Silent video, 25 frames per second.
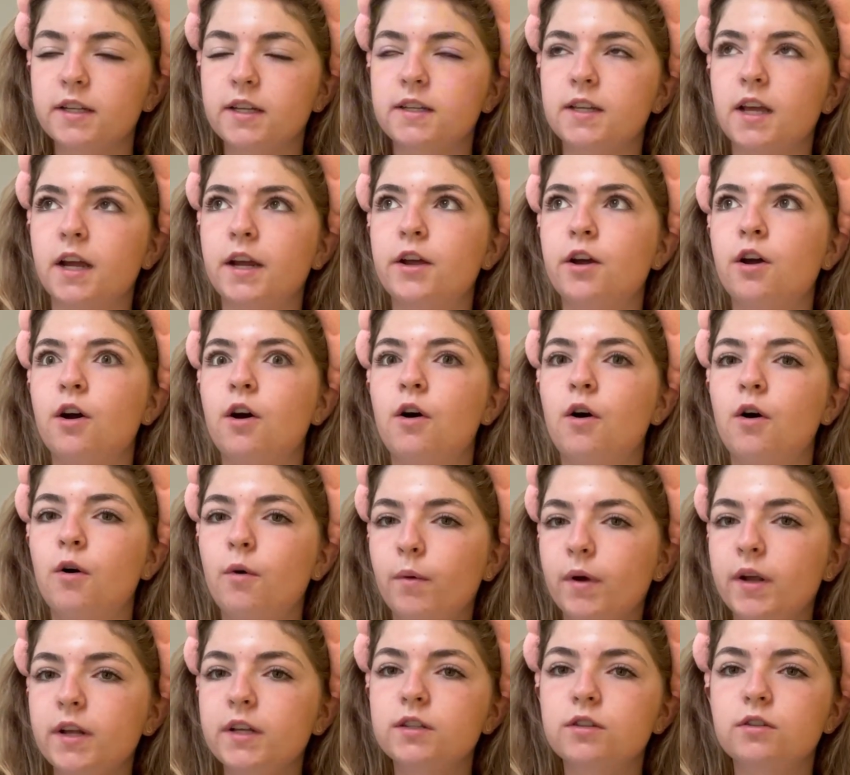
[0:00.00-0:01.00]
is I
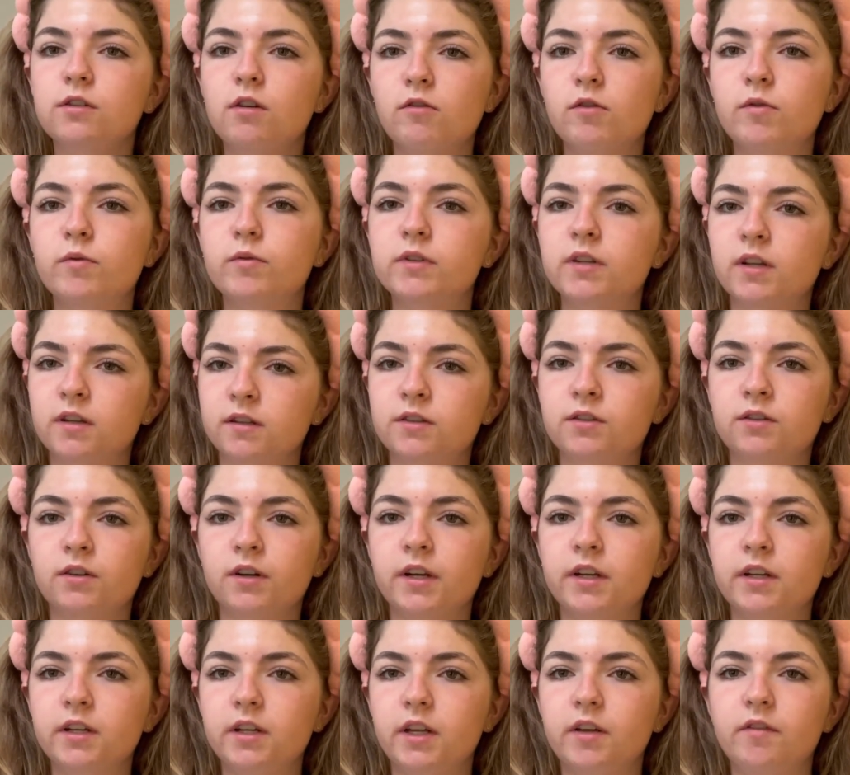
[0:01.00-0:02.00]
always go in with
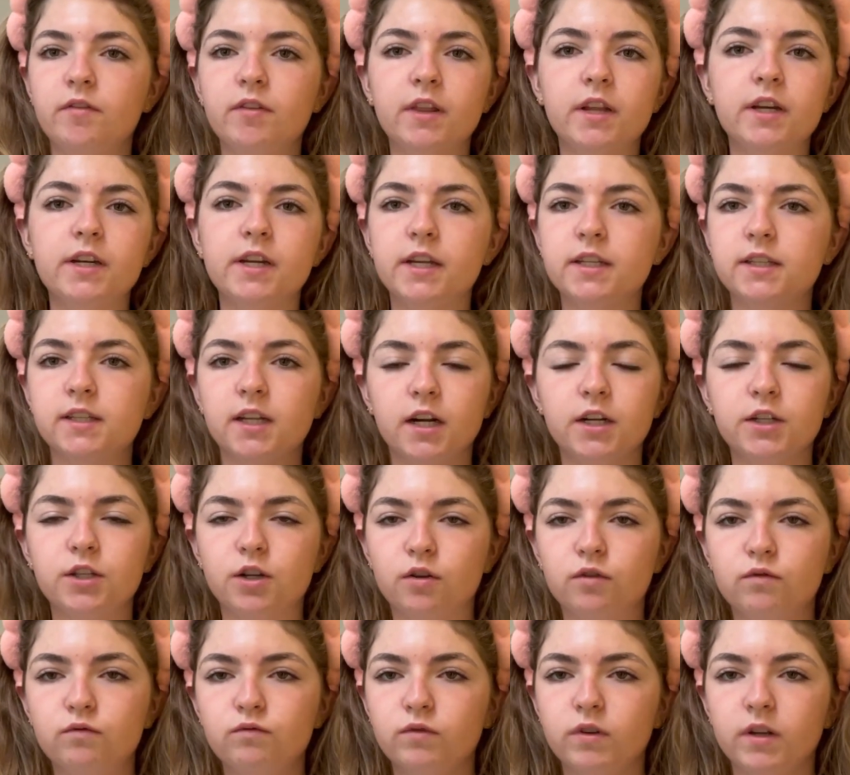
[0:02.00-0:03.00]
sunscreen. Even the days that I
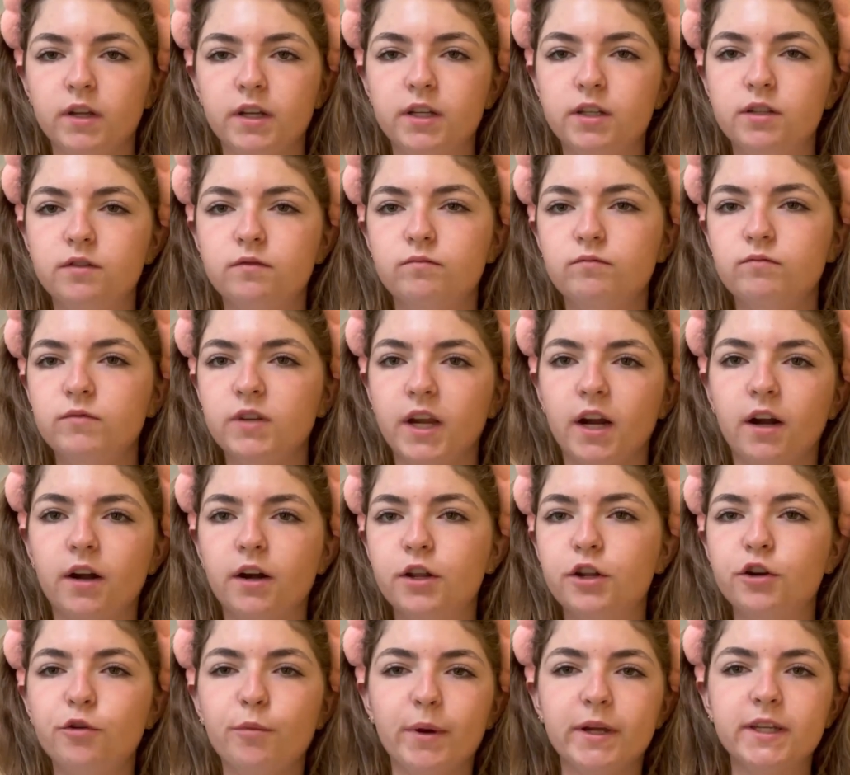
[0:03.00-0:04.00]
don't really care
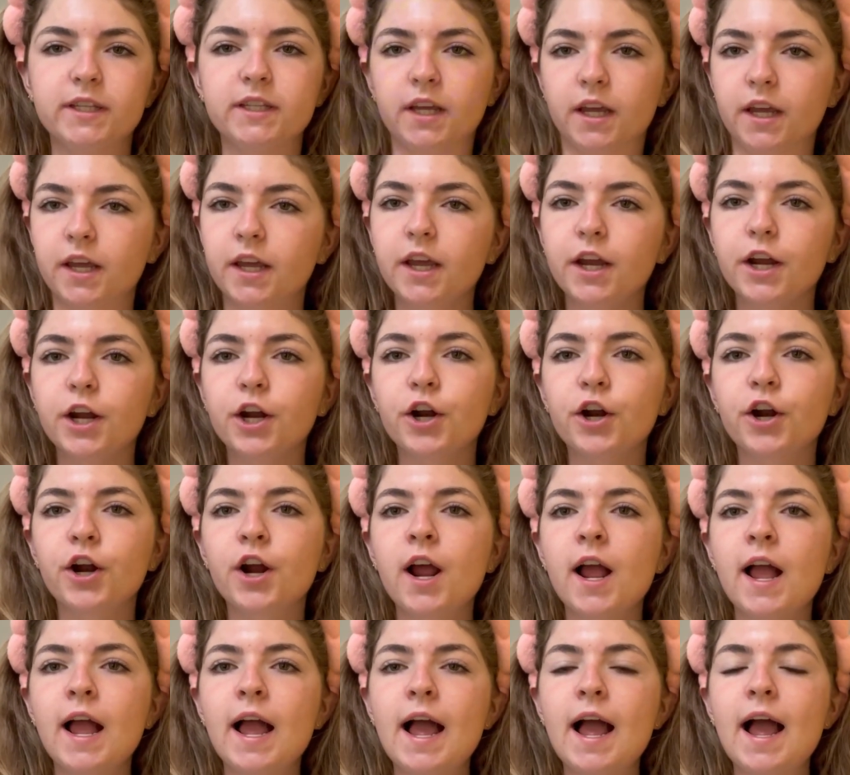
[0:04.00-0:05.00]
to do my skincare,
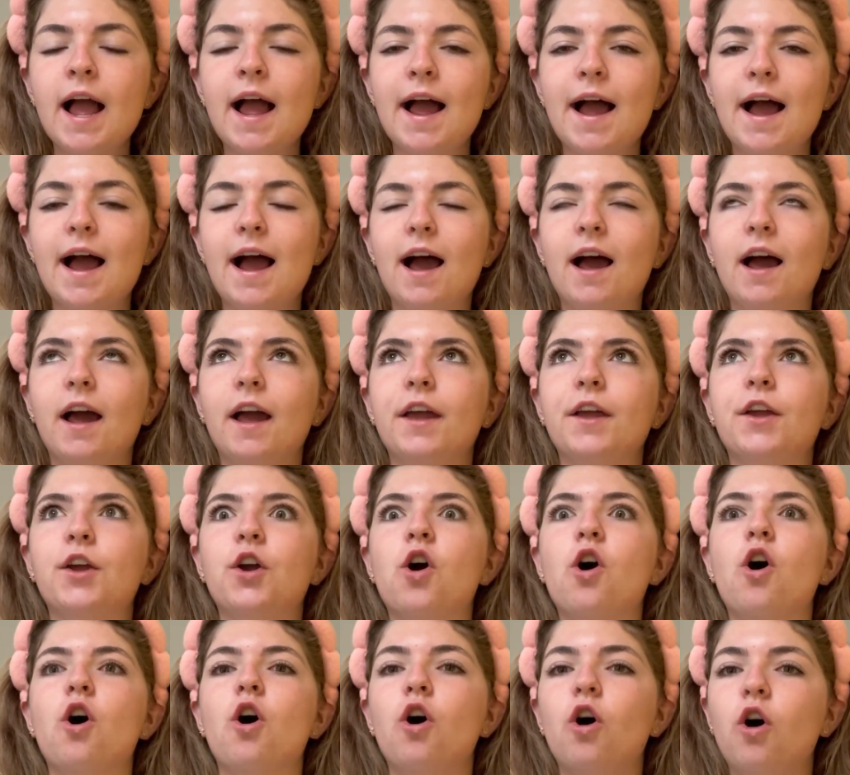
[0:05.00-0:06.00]
I
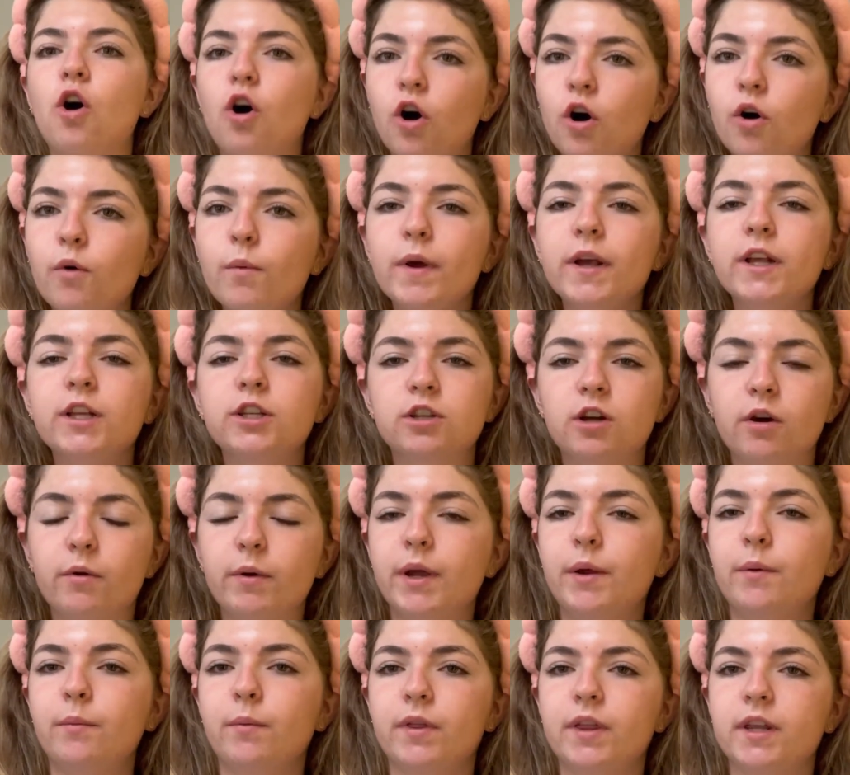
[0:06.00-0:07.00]
always go
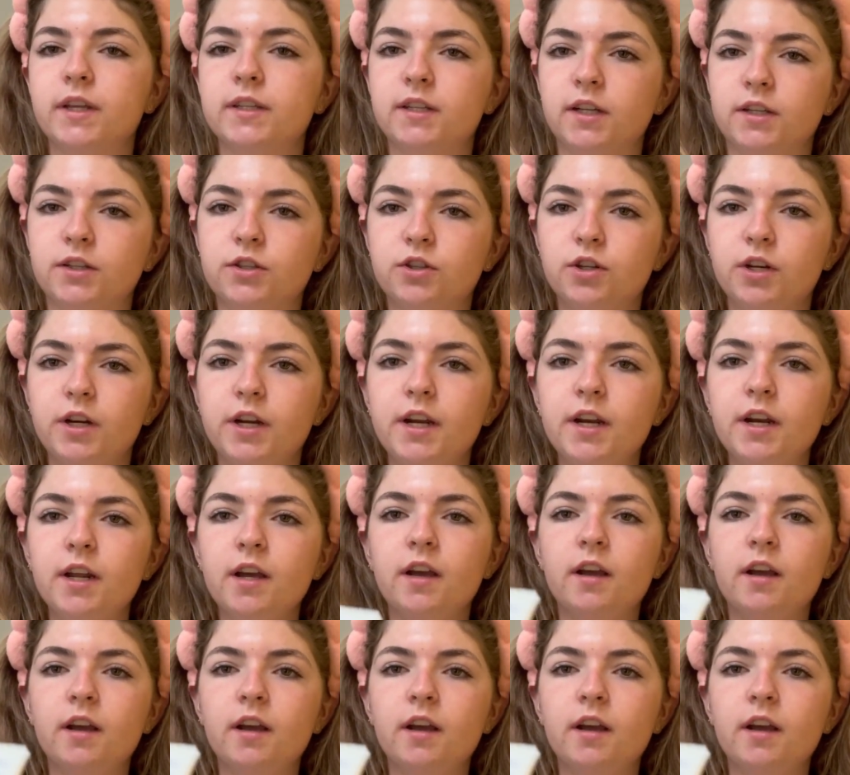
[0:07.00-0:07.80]
in with a sunscreen.